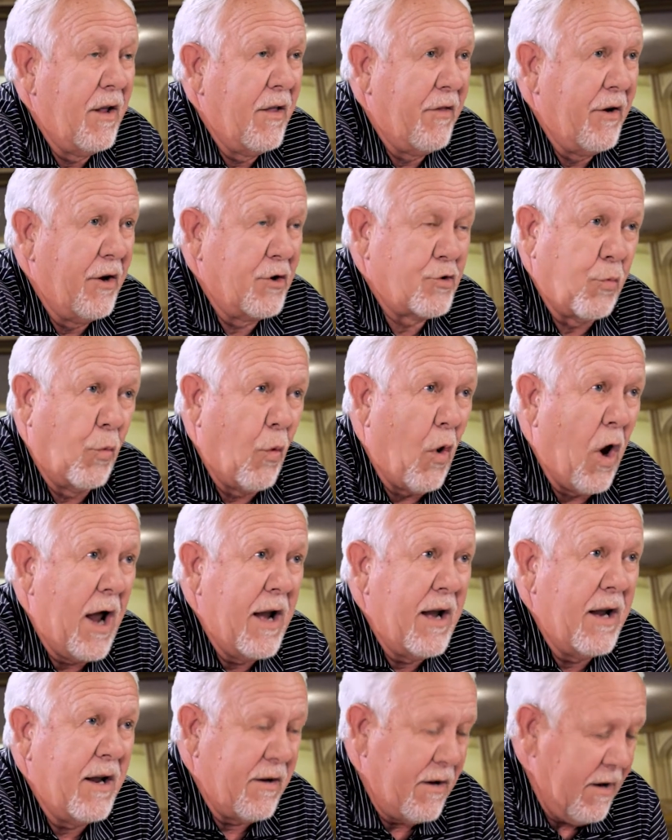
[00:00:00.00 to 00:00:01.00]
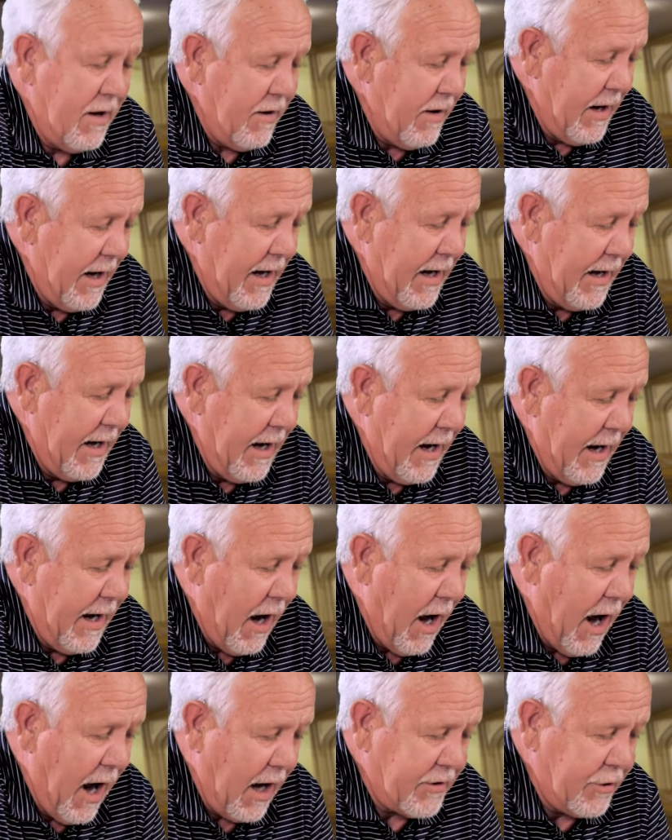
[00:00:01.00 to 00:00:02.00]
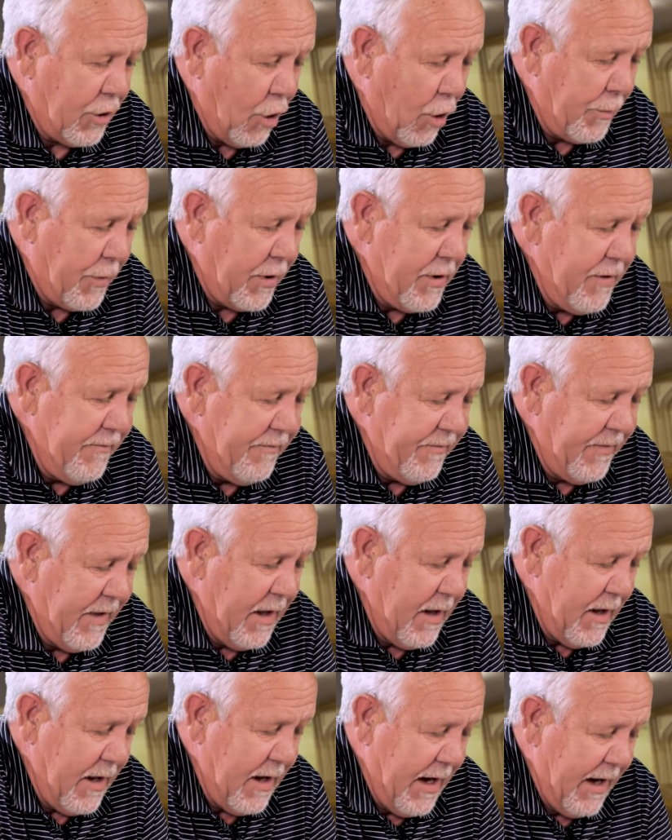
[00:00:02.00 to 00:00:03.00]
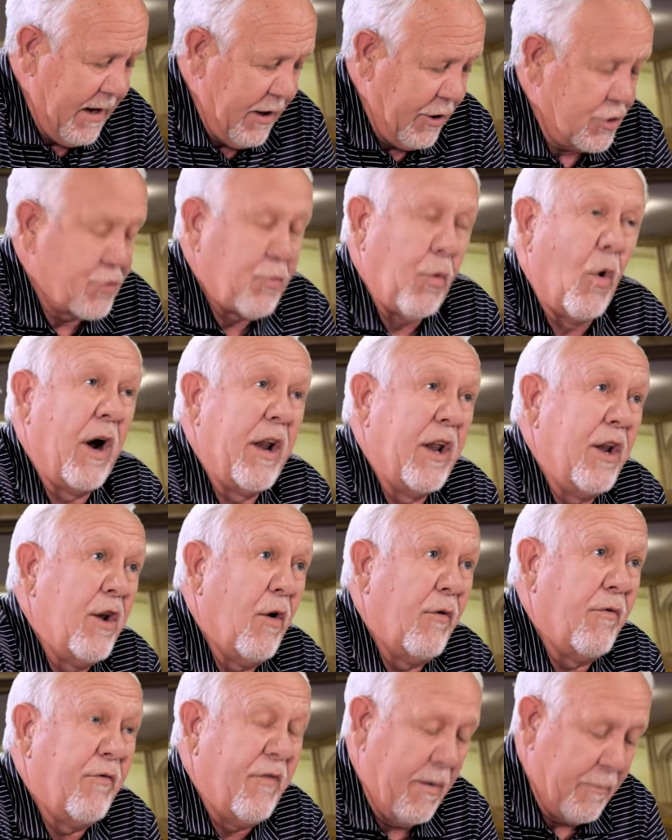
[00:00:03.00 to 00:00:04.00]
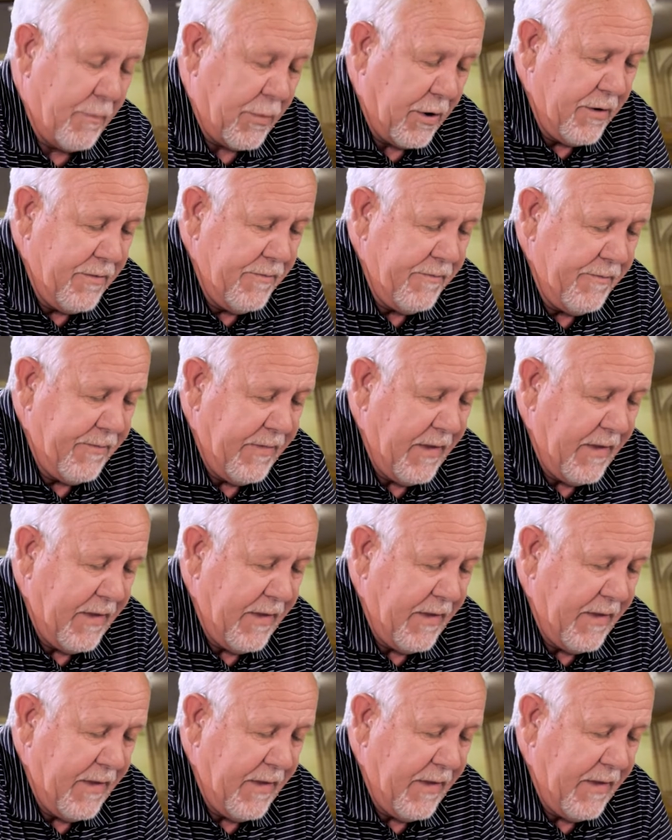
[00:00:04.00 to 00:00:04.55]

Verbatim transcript: There's one in October, and there's one in November,